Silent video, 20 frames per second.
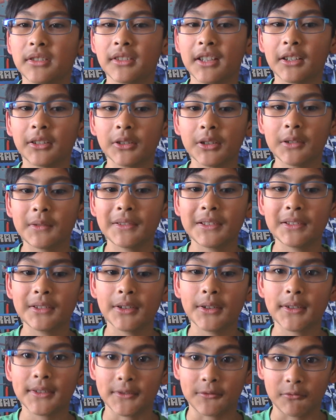I don't even
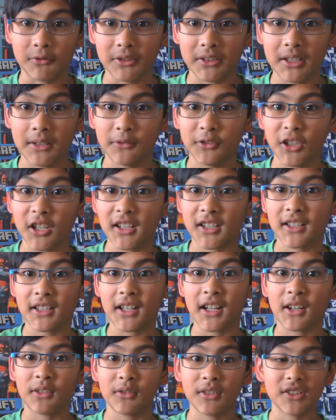know it's really a vlog,
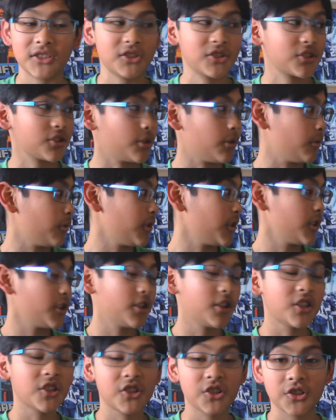how it's so
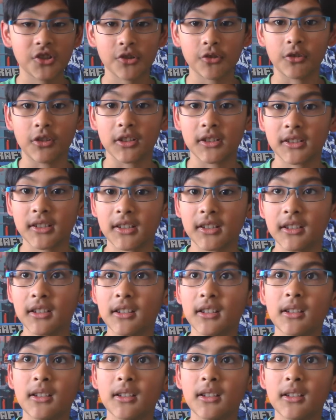short.